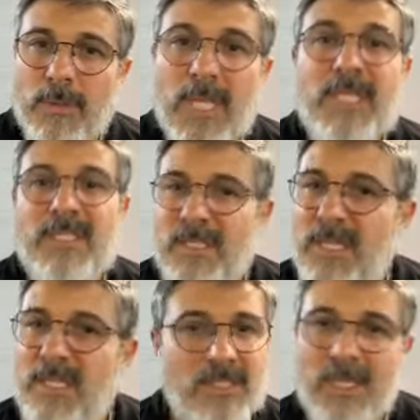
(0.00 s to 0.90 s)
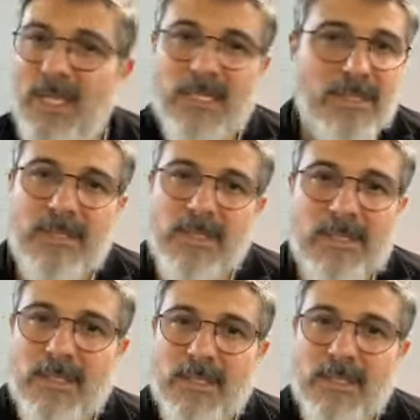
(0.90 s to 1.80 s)
That's
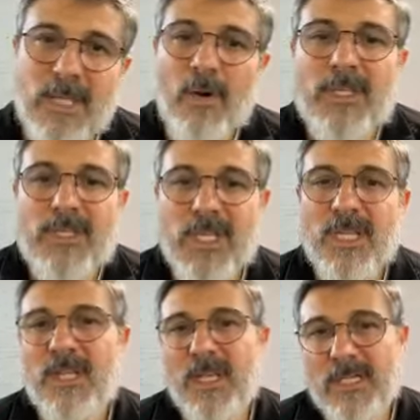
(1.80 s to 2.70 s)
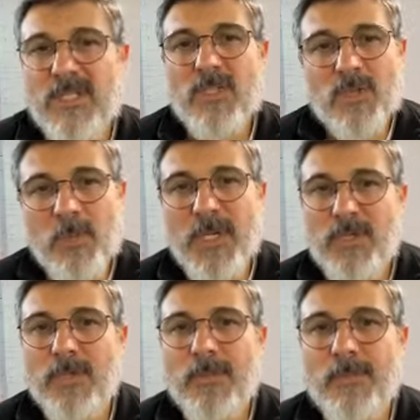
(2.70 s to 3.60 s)
just, I don't know what to say to that. It's so
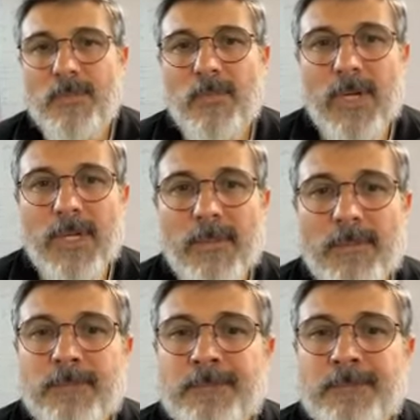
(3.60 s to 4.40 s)
special, right?